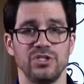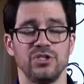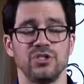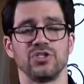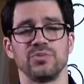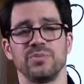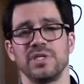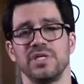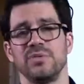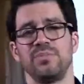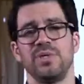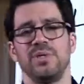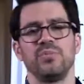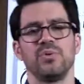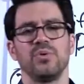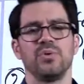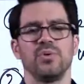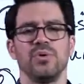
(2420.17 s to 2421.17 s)
in yours, but in
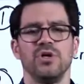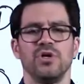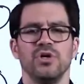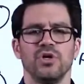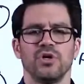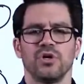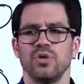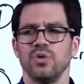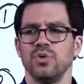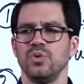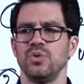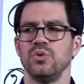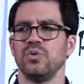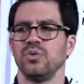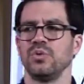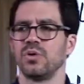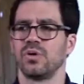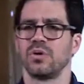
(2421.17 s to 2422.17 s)
people
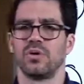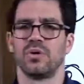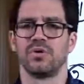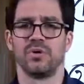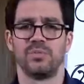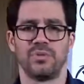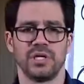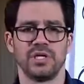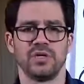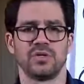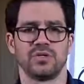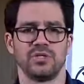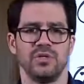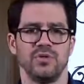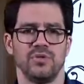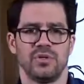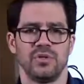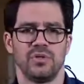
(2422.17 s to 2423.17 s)
who depend
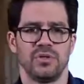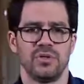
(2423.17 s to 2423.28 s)
on you.